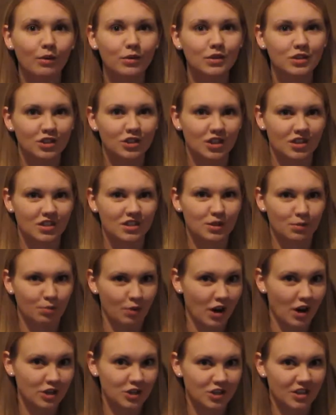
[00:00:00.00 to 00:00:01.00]
was just
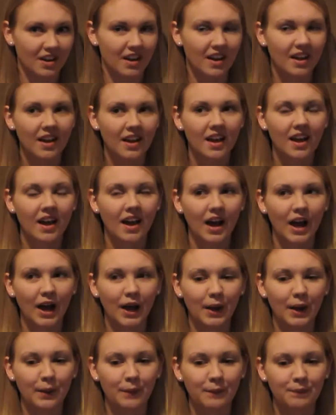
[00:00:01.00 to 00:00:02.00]
depression.
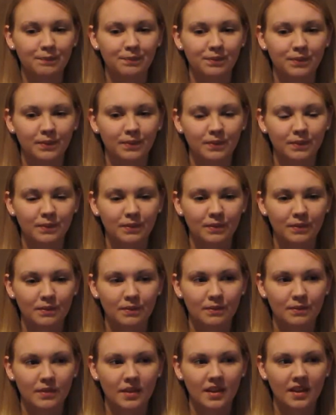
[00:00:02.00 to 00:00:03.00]
Um,
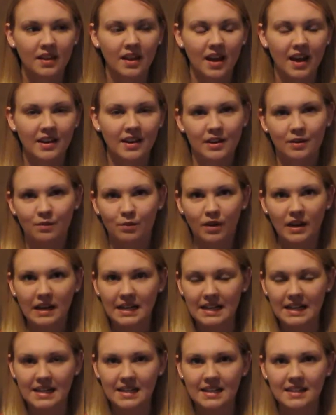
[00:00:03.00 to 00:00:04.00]
I didn't want to
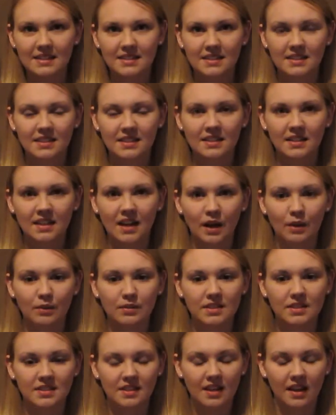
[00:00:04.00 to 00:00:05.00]
eat. I
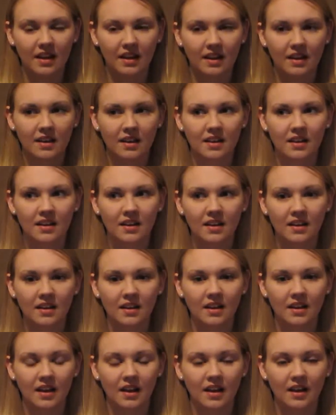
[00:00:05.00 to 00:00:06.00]
was sick
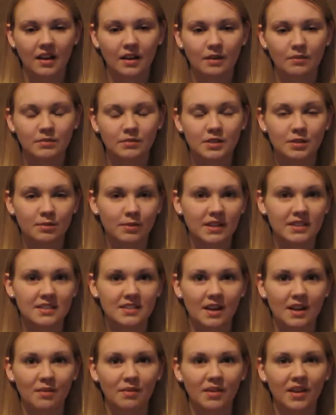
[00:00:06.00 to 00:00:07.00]
um, to my
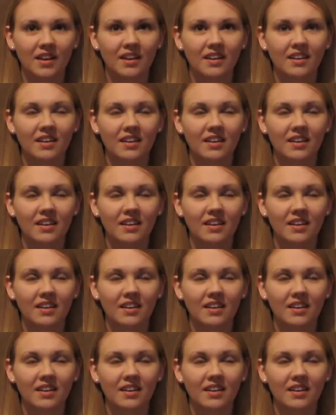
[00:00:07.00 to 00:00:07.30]
stomach.